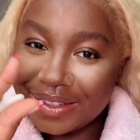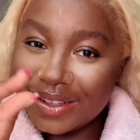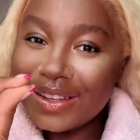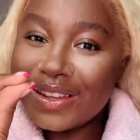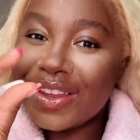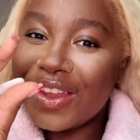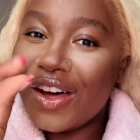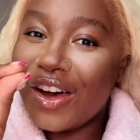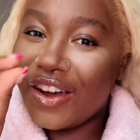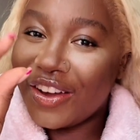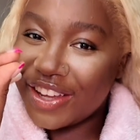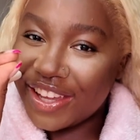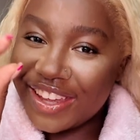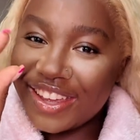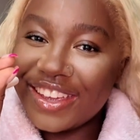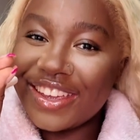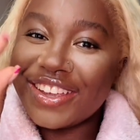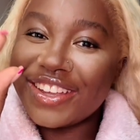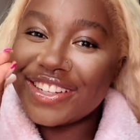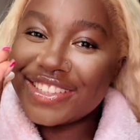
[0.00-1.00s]
Clock
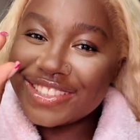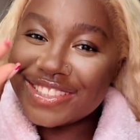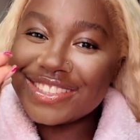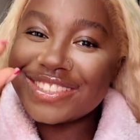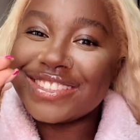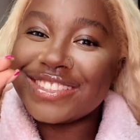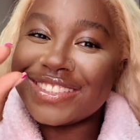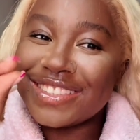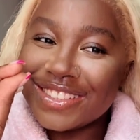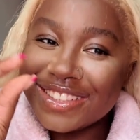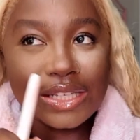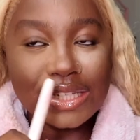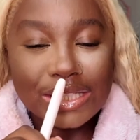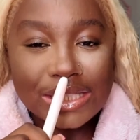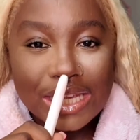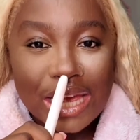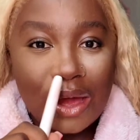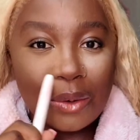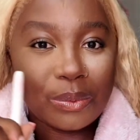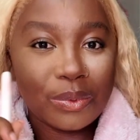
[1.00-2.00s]
it. Do you
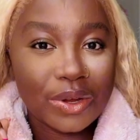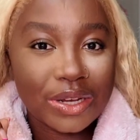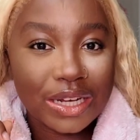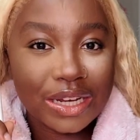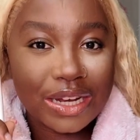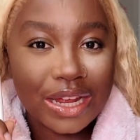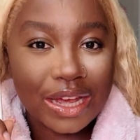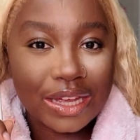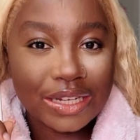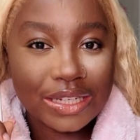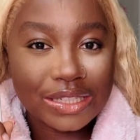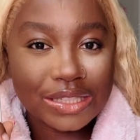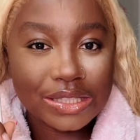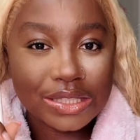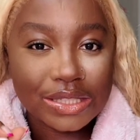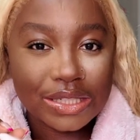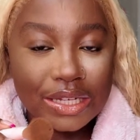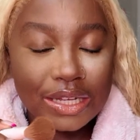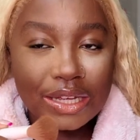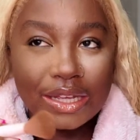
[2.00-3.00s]
see how pretty that
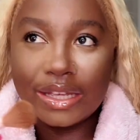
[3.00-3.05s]
is?